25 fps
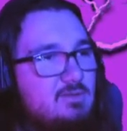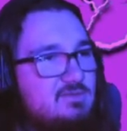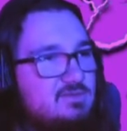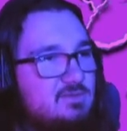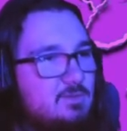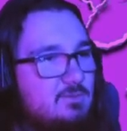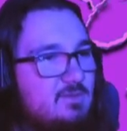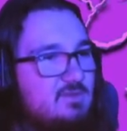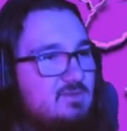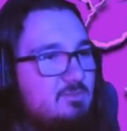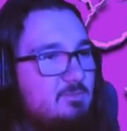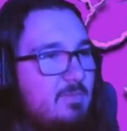
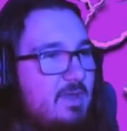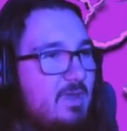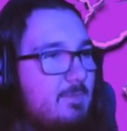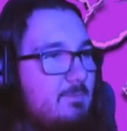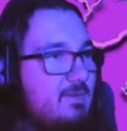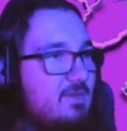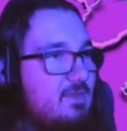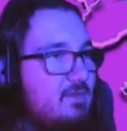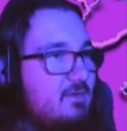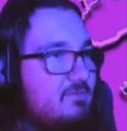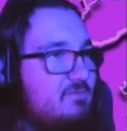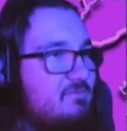so this
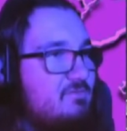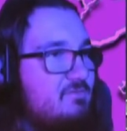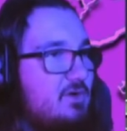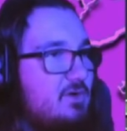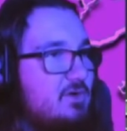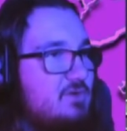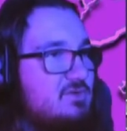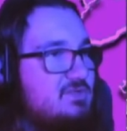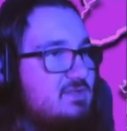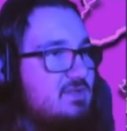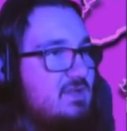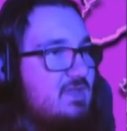might be the
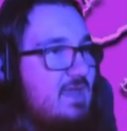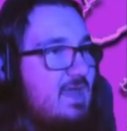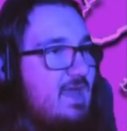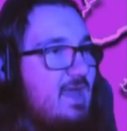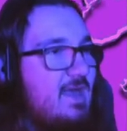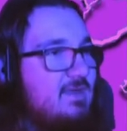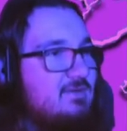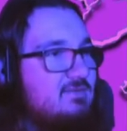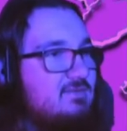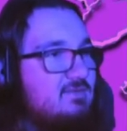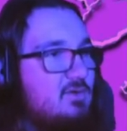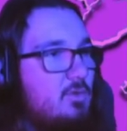first
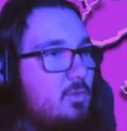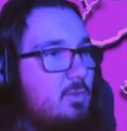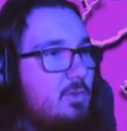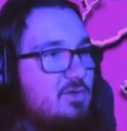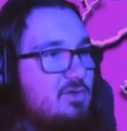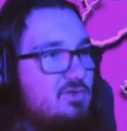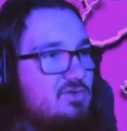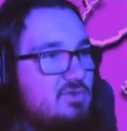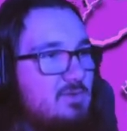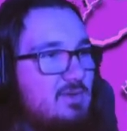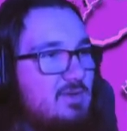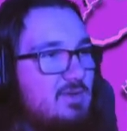castle
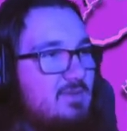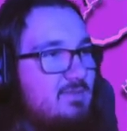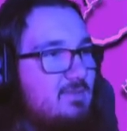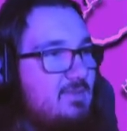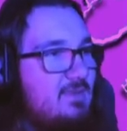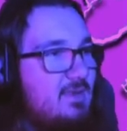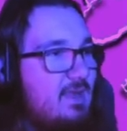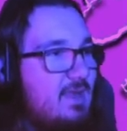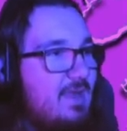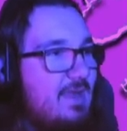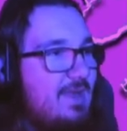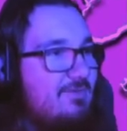we're doing
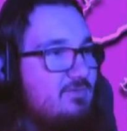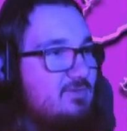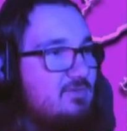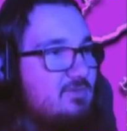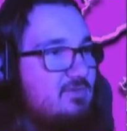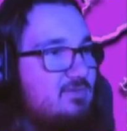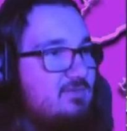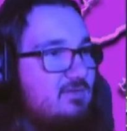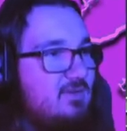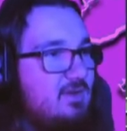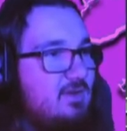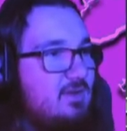that I
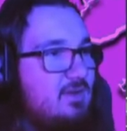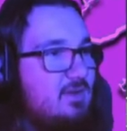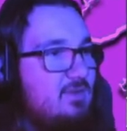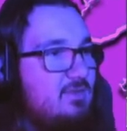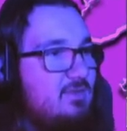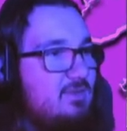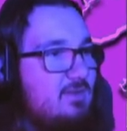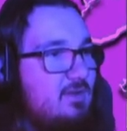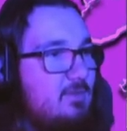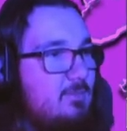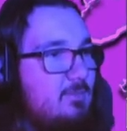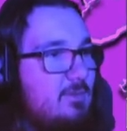haven't seen
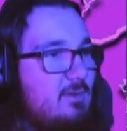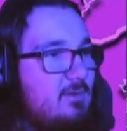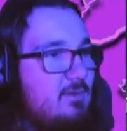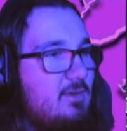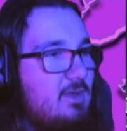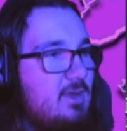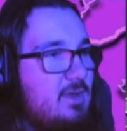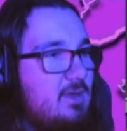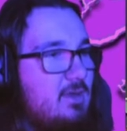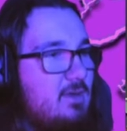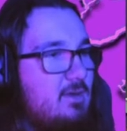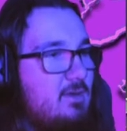anything about
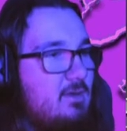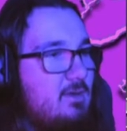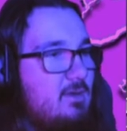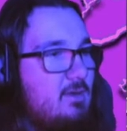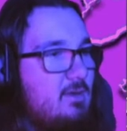yet.